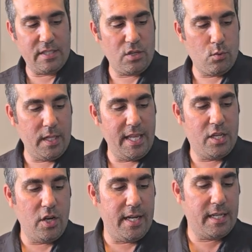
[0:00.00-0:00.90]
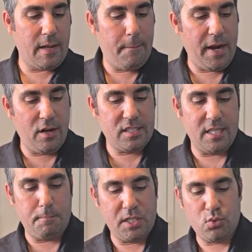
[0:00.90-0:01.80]
us a really good
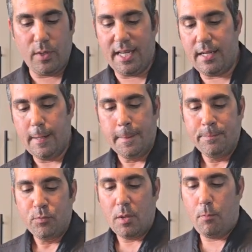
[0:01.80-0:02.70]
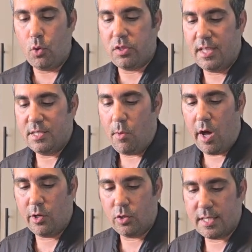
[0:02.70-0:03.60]
comparison between both of these
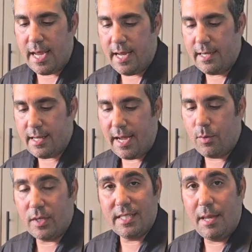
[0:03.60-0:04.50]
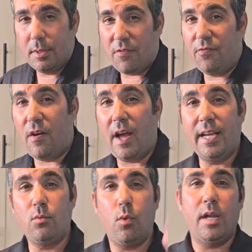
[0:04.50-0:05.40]
models, and I wasn't able to
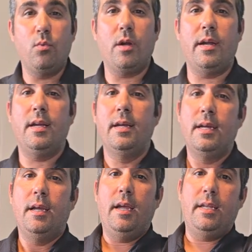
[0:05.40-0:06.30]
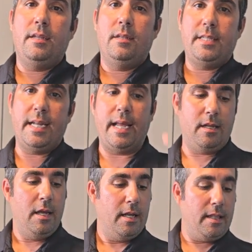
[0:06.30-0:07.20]
find one where it did it.
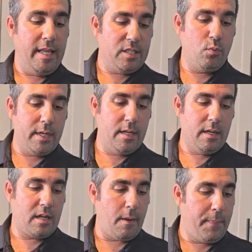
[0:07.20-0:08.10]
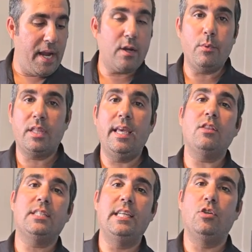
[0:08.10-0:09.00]
This would compare it with the
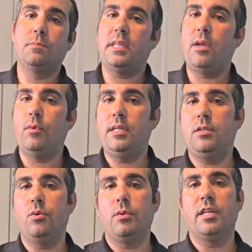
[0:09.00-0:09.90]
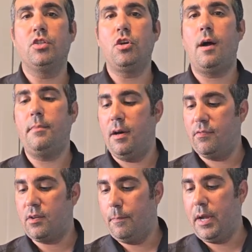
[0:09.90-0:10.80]
other Seagulls, but they wouldn't do a really good job
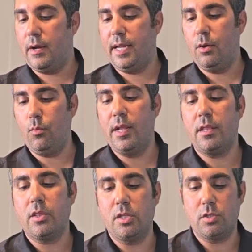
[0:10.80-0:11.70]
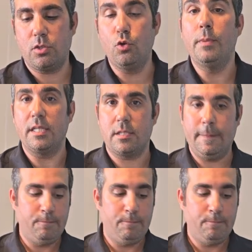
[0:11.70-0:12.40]
of comparing it with the Scubas.